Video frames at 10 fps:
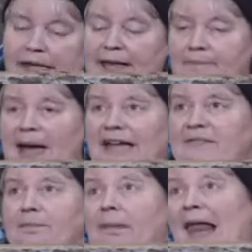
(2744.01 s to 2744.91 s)
uh,
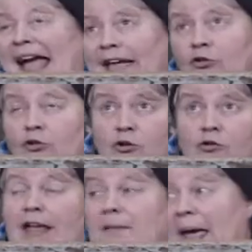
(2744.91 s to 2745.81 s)
matte black or
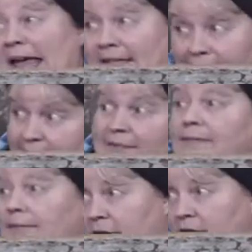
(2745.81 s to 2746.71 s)
grey paint
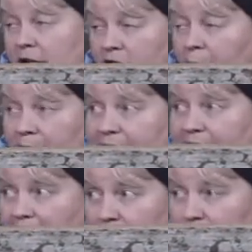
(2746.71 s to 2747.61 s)
going
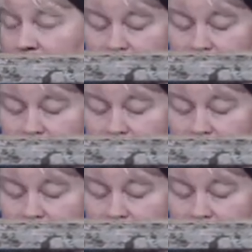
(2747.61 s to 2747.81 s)
down.